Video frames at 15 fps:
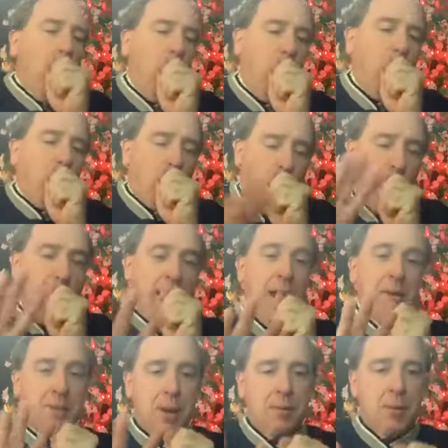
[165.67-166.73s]
and
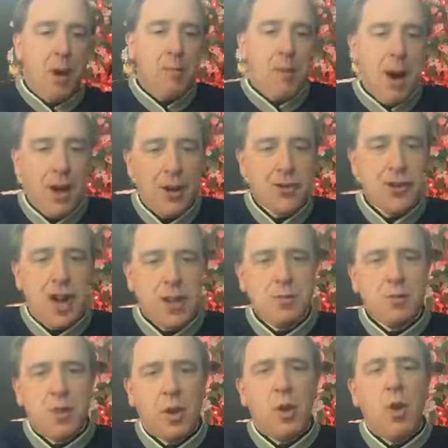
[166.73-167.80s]
I'm going to apologize
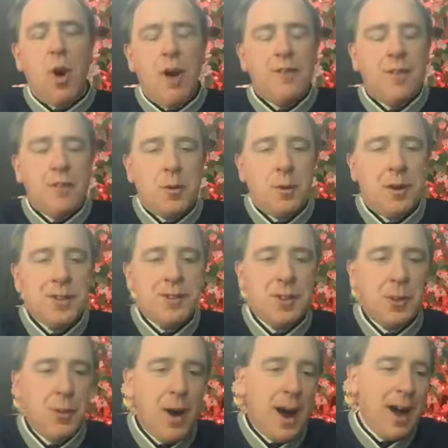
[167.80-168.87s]
for the cough every once in
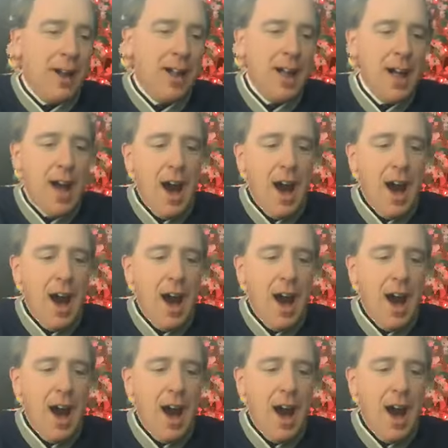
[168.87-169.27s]
a while.